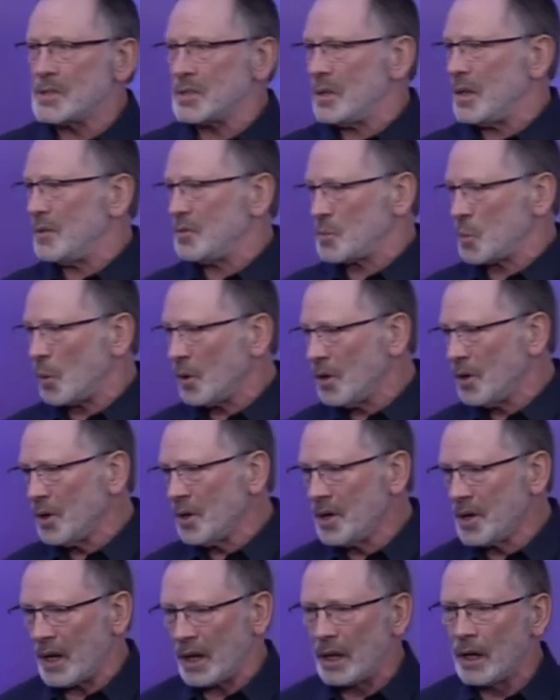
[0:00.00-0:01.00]
and His
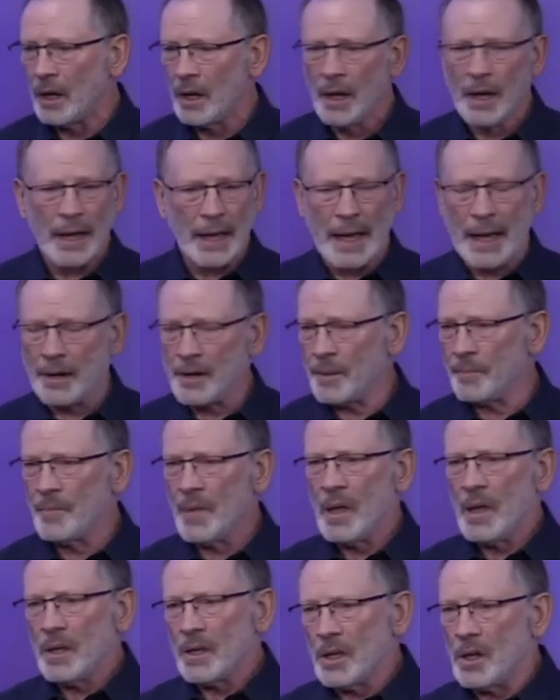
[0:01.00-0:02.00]
Word and how to,
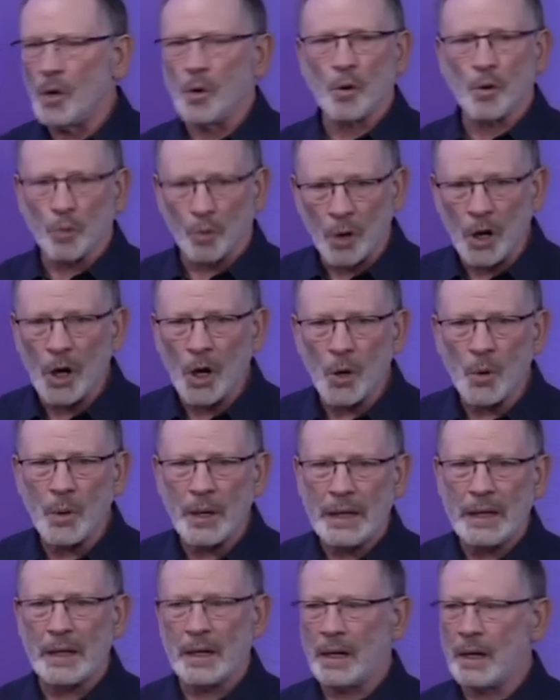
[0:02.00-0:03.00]
you know, grow
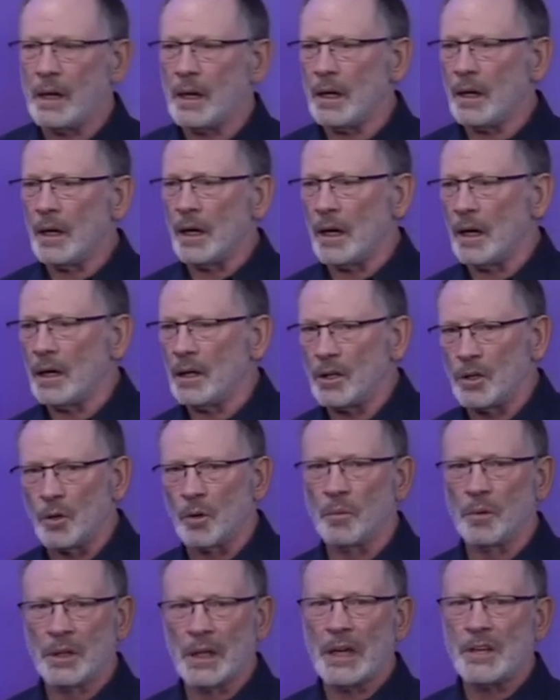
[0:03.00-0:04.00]
in uh, your
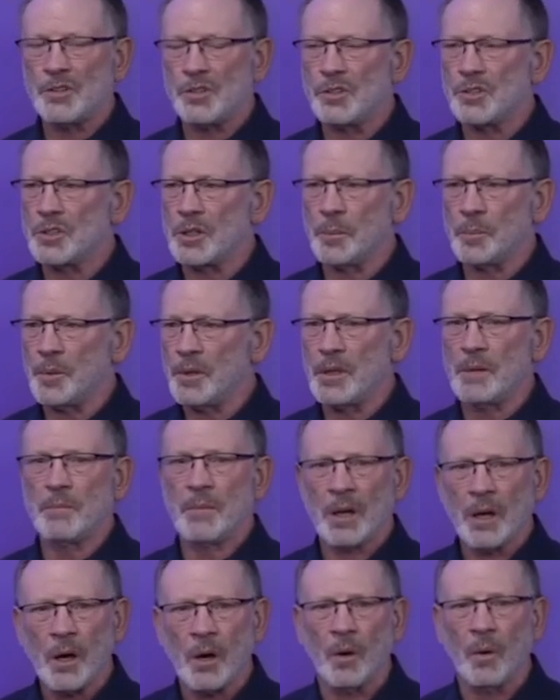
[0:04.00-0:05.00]
relationship with Him.
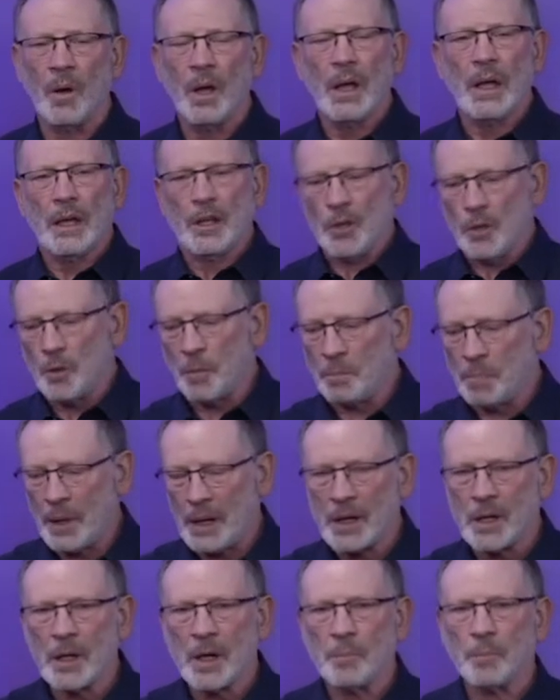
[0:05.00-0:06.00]
No, you
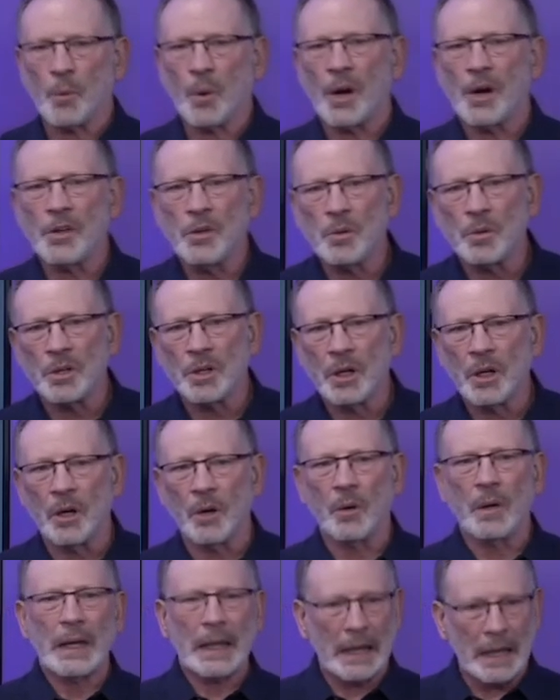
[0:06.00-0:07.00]
pick up where you
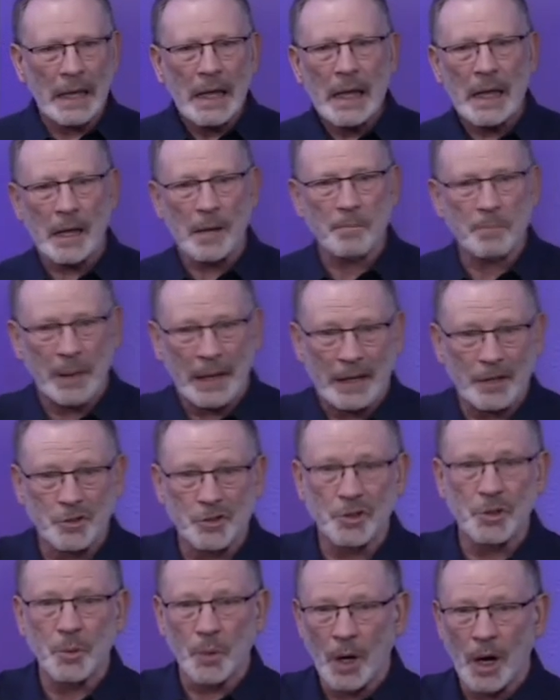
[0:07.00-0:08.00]
go. He picks
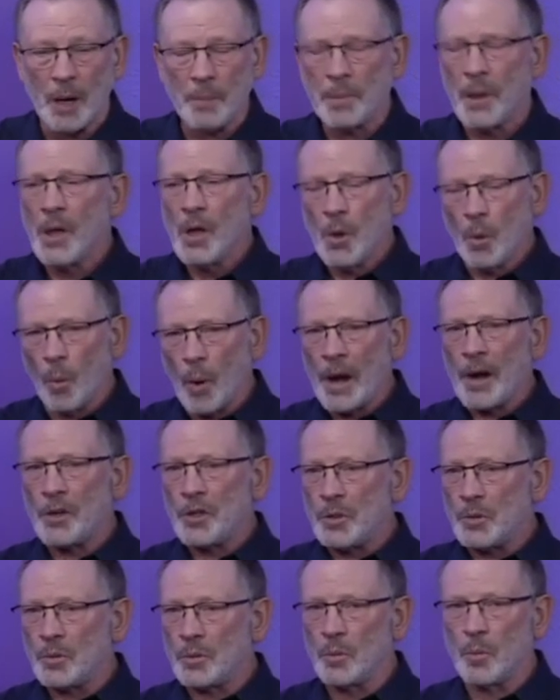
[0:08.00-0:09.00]
you up where
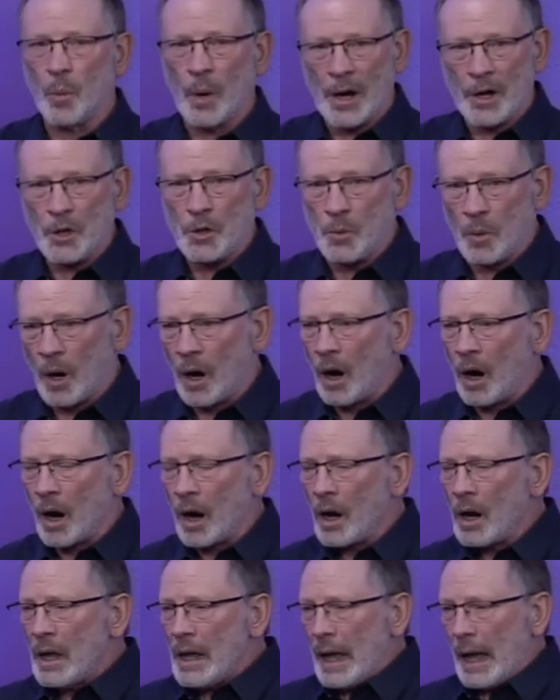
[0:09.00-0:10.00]
you where you
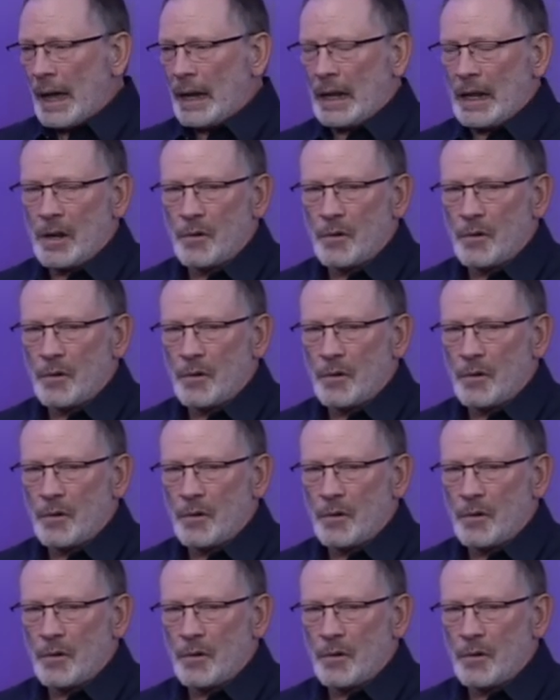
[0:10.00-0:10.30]
are, and He